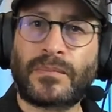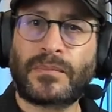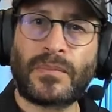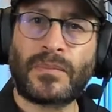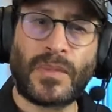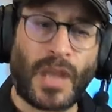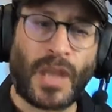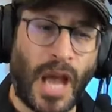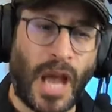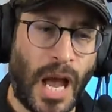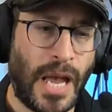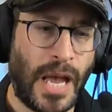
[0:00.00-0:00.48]

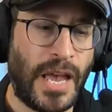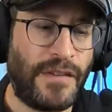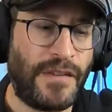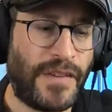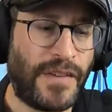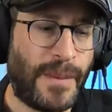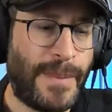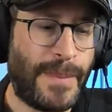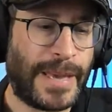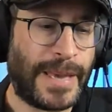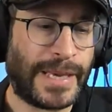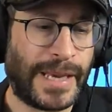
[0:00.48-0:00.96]
If
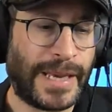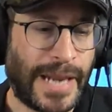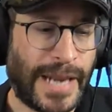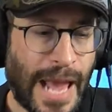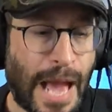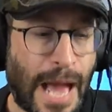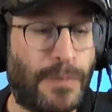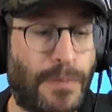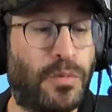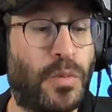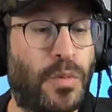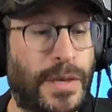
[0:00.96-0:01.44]
I'm making an
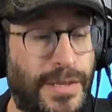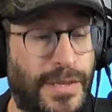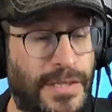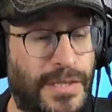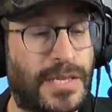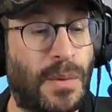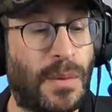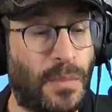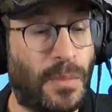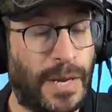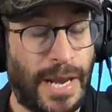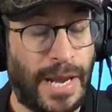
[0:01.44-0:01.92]
app with
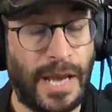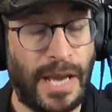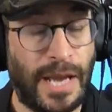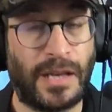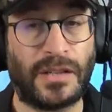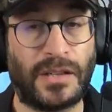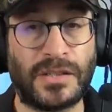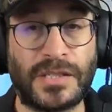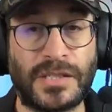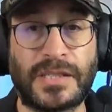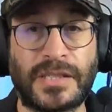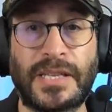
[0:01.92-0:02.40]
someone
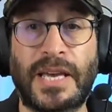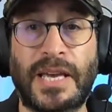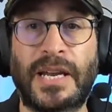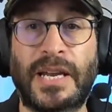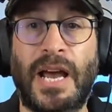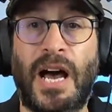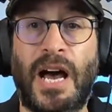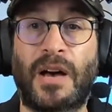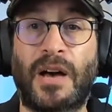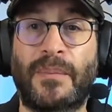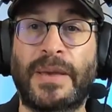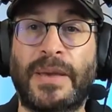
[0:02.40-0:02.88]
else, then
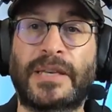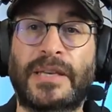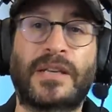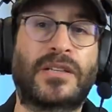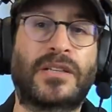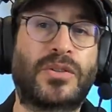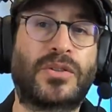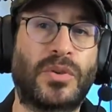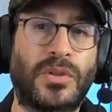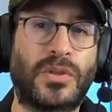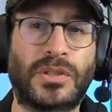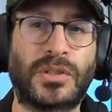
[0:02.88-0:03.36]
I'll make a
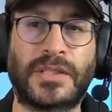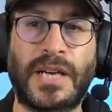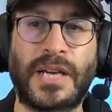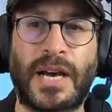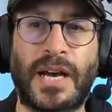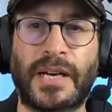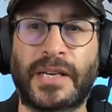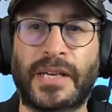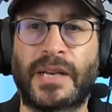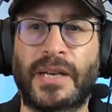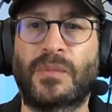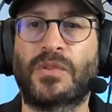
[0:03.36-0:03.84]
Google
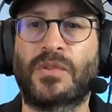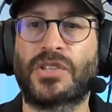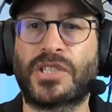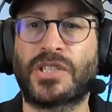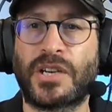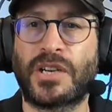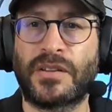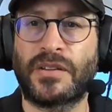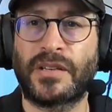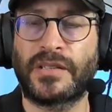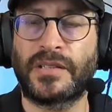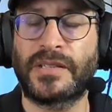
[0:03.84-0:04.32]
Doc and we'll
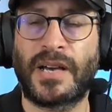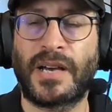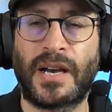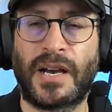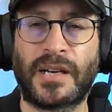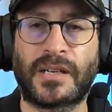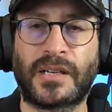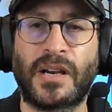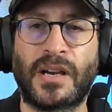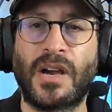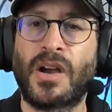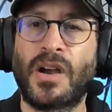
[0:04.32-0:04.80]
share the
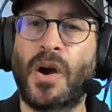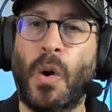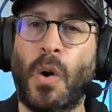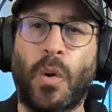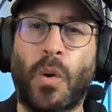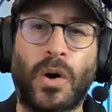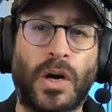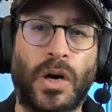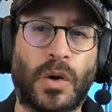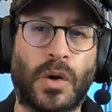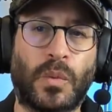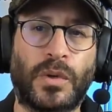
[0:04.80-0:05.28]
doc,
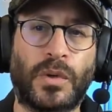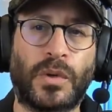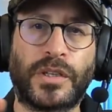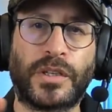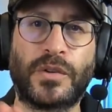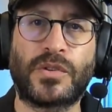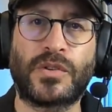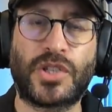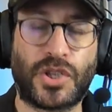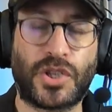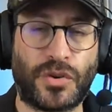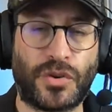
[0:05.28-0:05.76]
or we'll
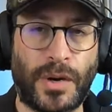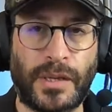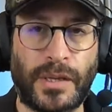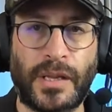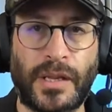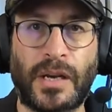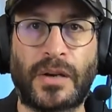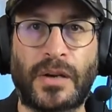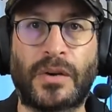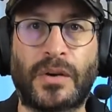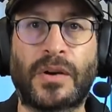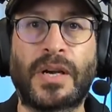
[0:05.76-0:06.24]
use
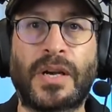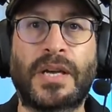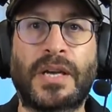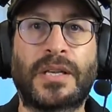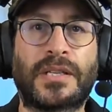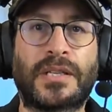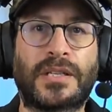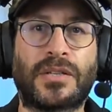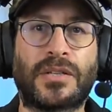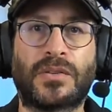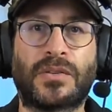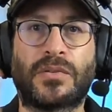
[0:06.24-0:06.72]
Trello
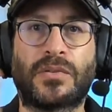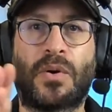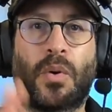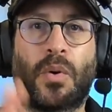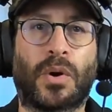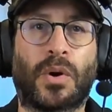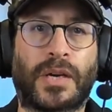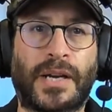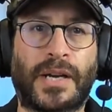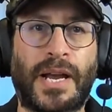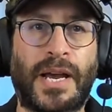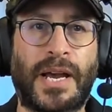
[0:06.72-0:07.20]
to
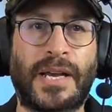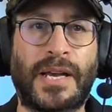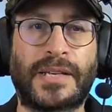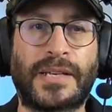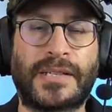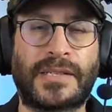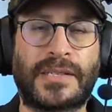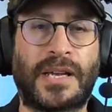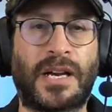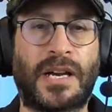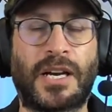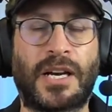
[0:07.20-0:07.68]

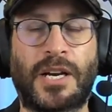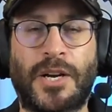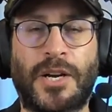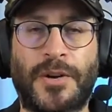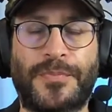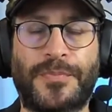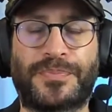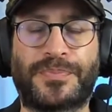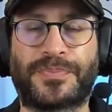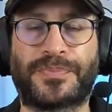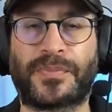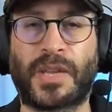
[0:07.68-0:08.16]
organize
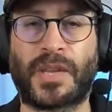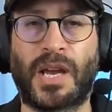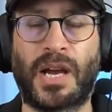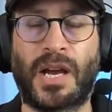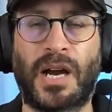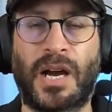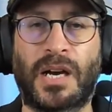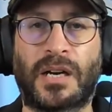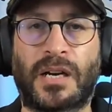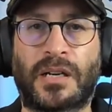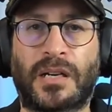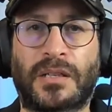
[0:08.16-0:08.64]

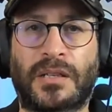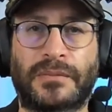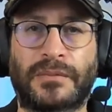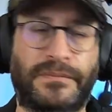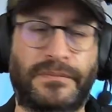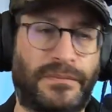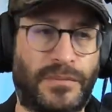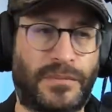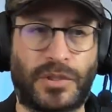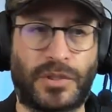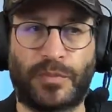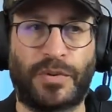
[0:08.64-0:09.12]
our
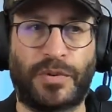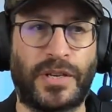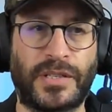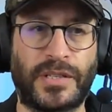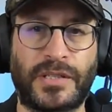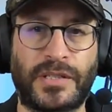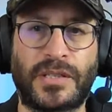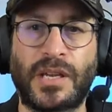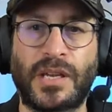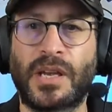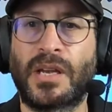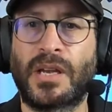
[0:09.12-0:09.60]

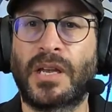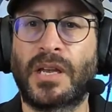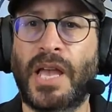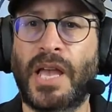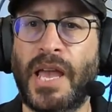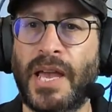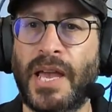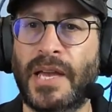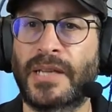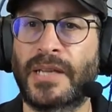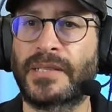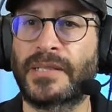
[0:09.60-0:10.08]
sprints,
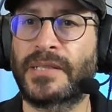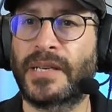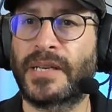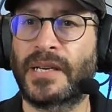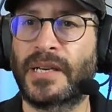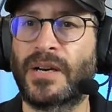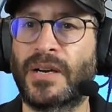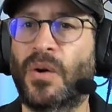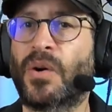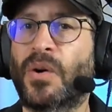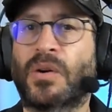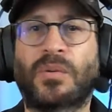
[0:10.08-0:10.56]
and
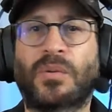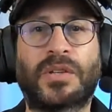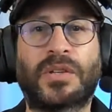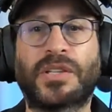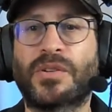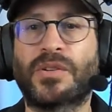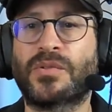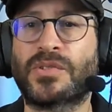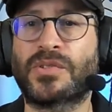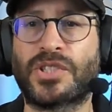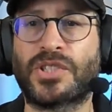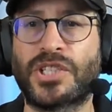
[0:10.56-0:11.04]
or we'll
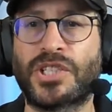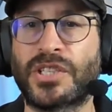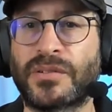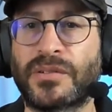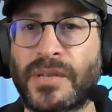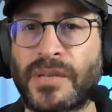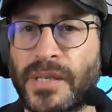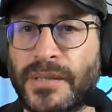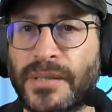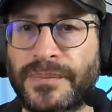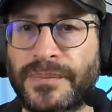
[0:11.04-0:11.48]
use Jira.